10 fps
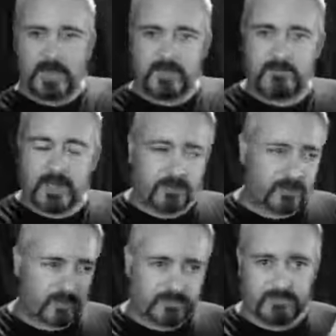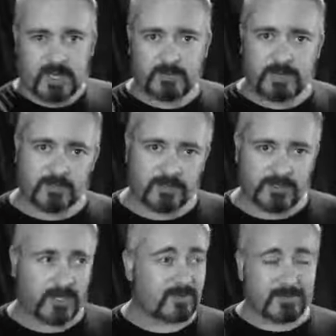and they've made it work on day one on
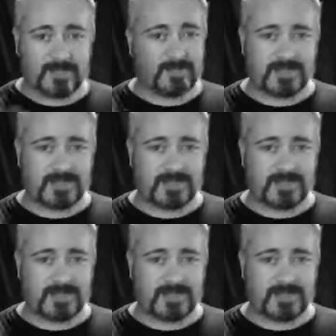launch day. I mean,